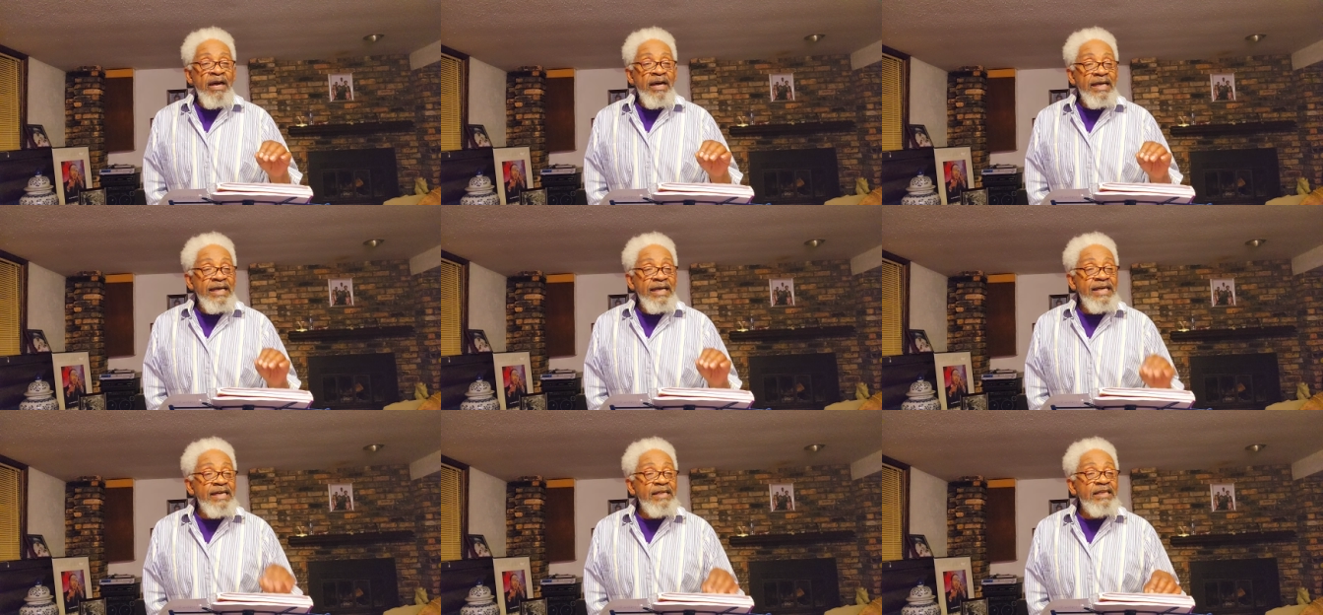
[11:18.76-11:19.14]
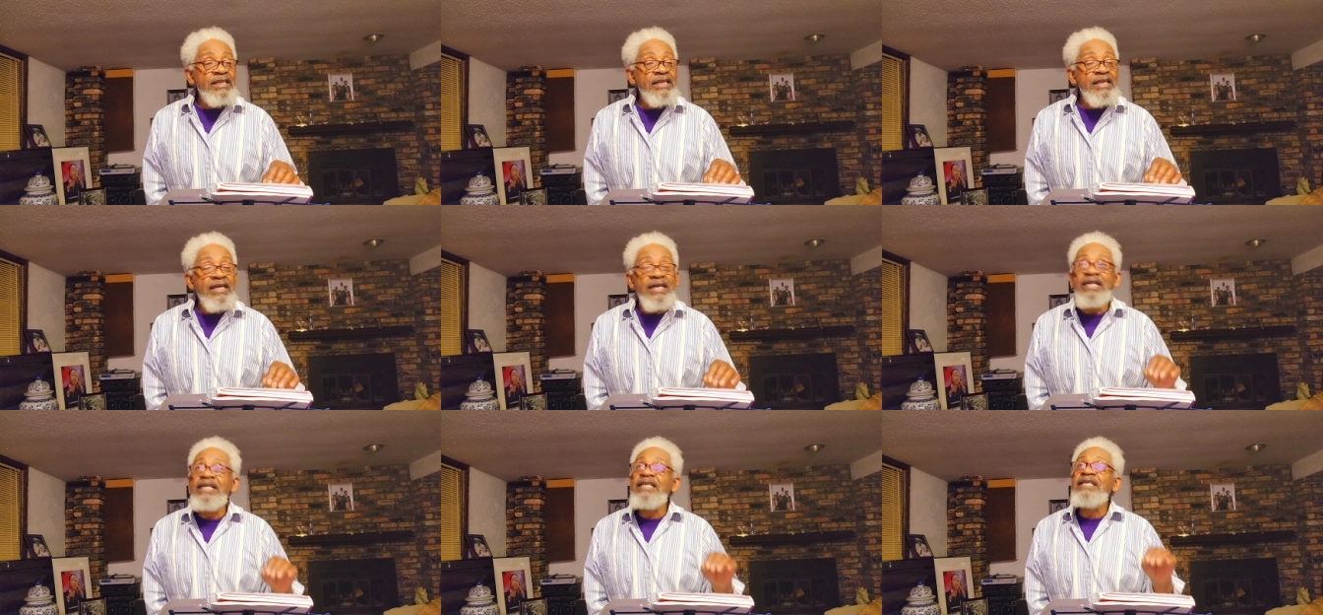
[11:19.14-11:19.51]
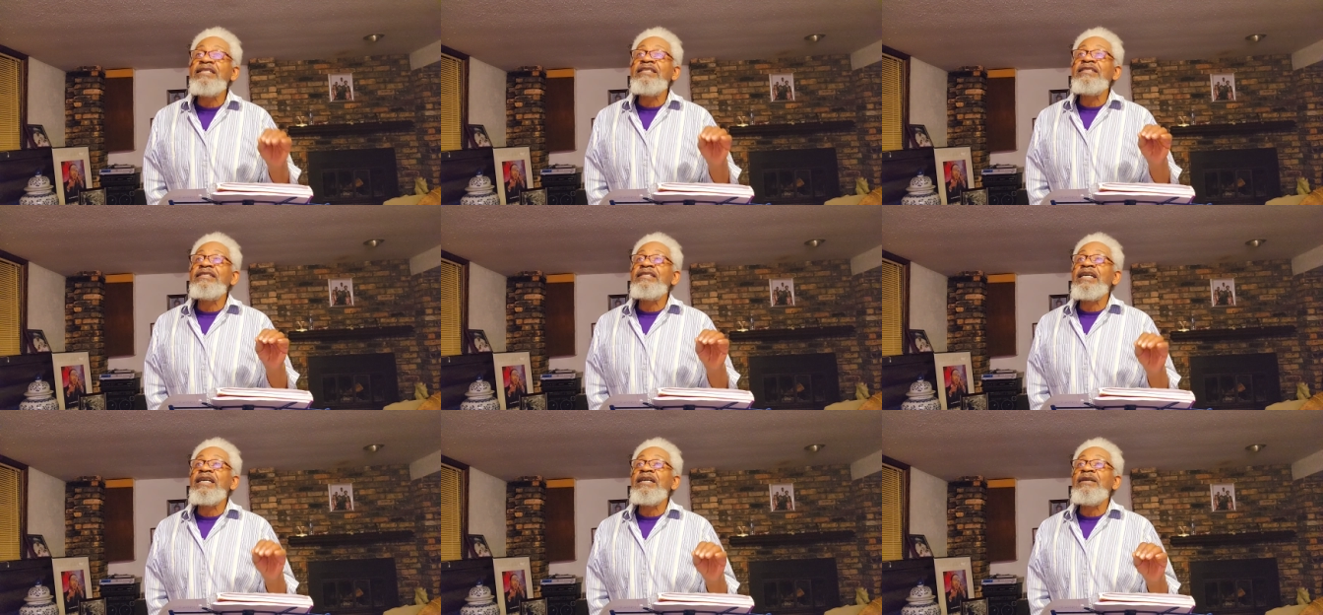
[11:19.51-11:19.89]
It is
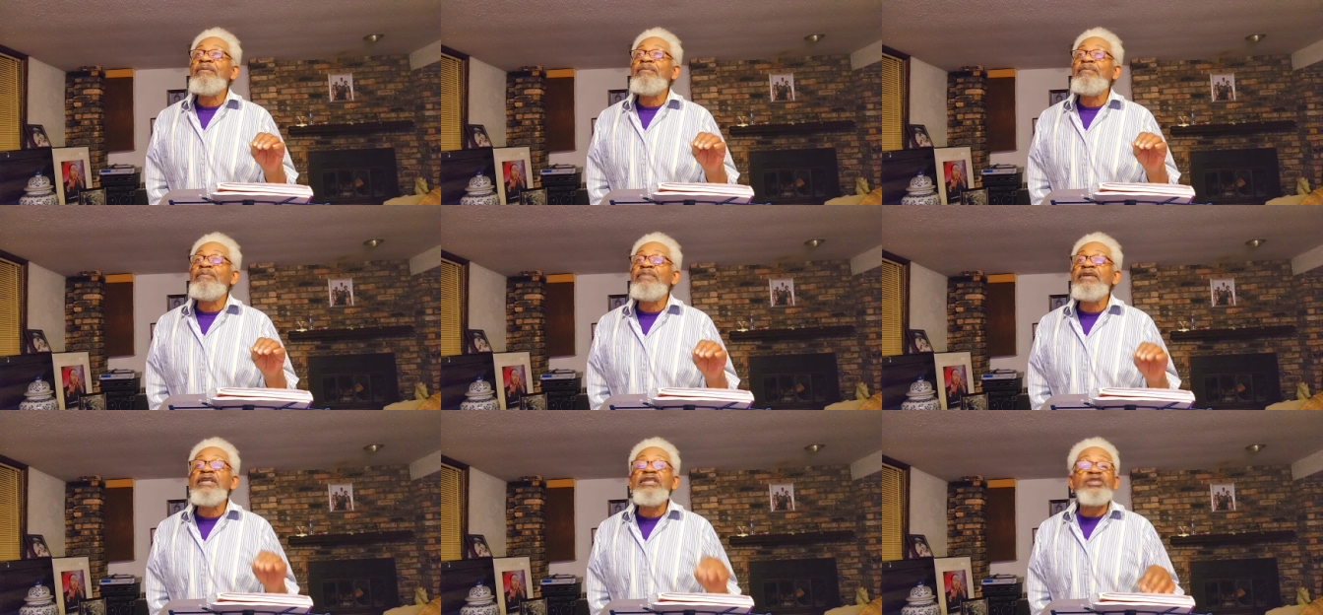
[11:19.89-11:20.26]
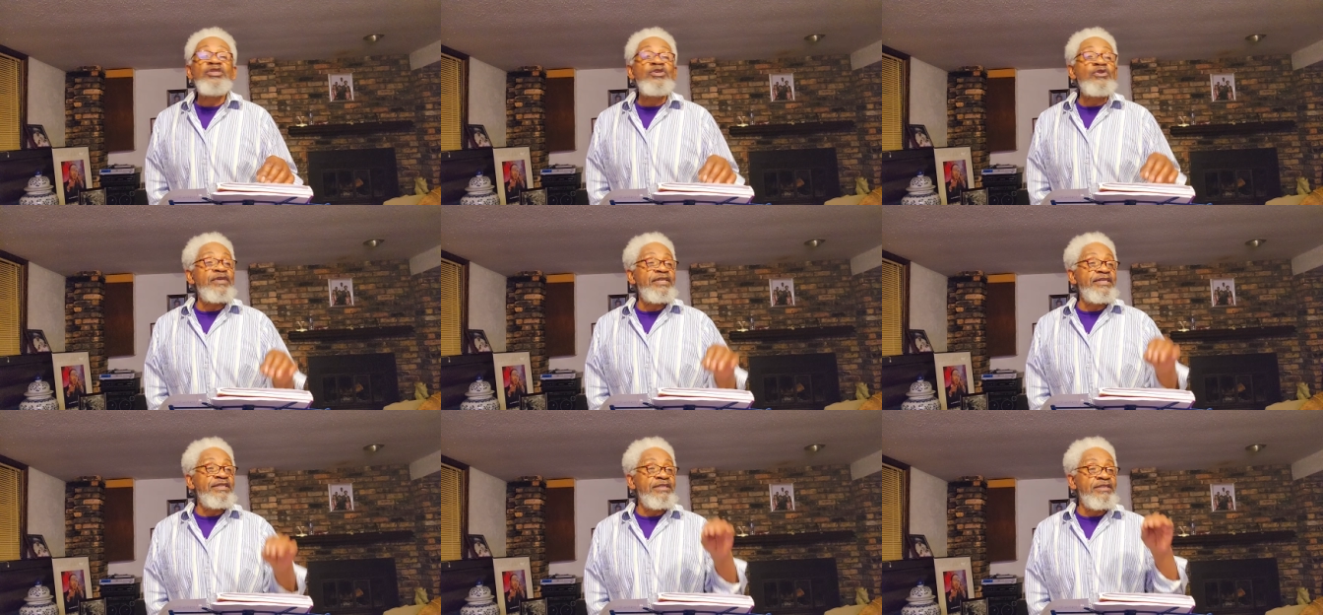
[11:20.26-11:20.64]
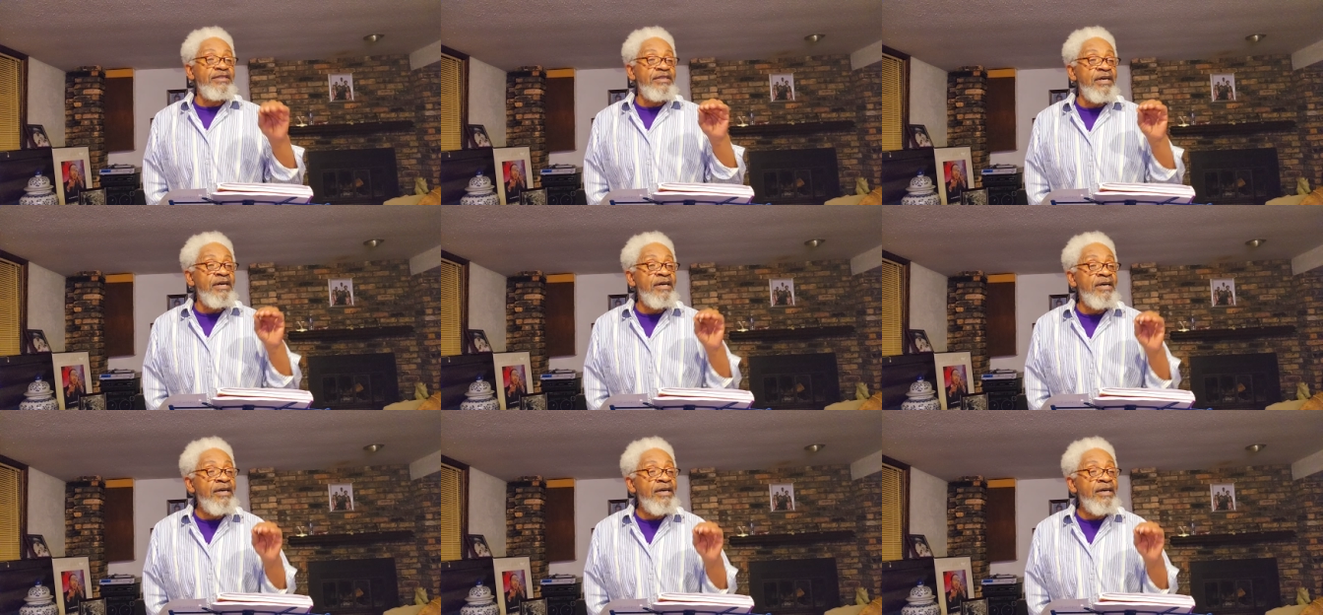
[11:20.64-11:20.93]
a picturist